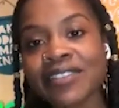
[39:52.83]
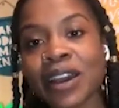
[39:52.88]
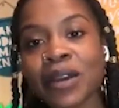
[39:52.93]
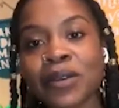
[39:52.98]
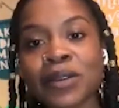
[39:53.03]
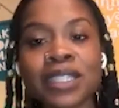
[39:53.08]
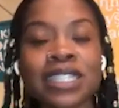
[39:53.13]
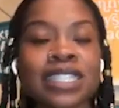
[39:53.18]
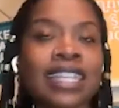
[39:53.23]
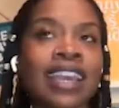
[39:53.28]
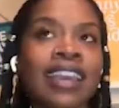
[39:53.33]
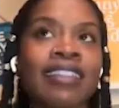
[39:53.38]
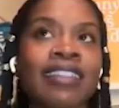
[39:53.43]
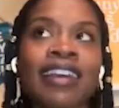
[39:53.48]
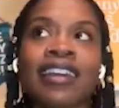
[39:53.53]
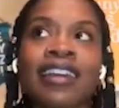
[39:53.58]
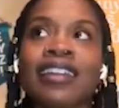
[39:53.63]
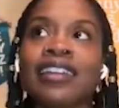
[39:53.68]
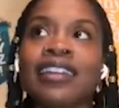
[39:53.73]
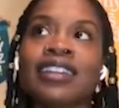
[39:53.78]
I would say
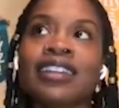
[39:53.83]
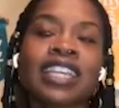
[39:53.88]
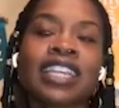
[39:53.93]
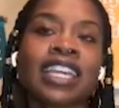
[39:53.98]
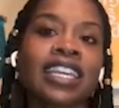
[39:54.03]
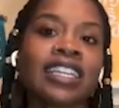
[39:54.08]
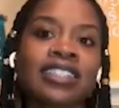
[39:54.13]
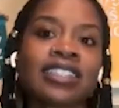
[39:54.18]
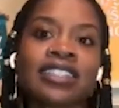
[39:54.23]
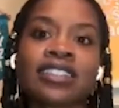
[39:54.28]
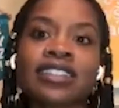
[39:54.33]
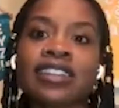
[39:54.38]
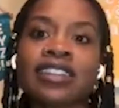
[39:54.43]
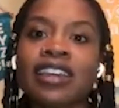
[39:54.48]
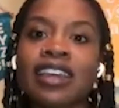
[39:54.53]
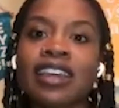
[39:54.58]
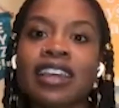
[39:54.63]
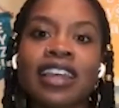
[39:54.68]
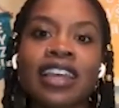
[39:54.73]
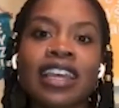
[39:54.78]
that it changed
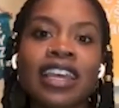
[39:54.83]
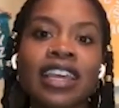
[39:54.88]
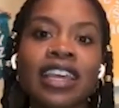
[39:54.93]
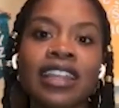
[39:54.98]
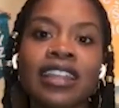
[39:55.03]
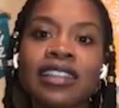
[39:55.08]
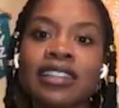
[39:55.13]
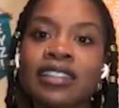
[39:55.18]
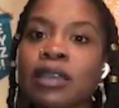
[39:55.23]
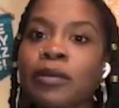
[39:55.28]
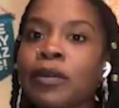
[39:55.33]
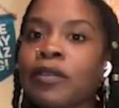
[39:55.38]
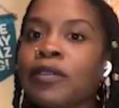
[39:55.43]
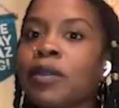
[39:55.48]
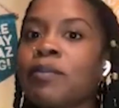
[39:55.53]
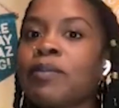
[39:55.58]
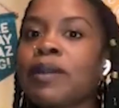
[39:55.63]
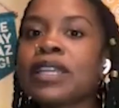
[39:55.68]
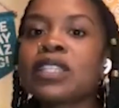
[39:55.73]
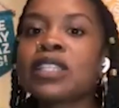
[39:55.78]
in some of the
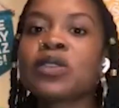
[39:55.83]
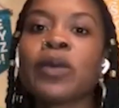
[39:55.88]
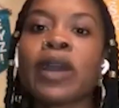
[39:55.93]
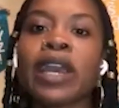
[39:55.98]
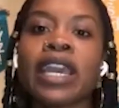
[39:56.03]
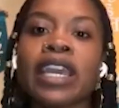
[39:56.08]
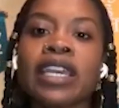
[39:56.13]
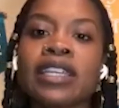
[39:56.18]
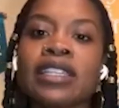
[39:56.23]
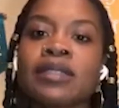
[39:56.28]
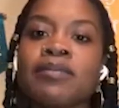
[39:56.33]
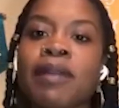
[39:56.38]
best ways.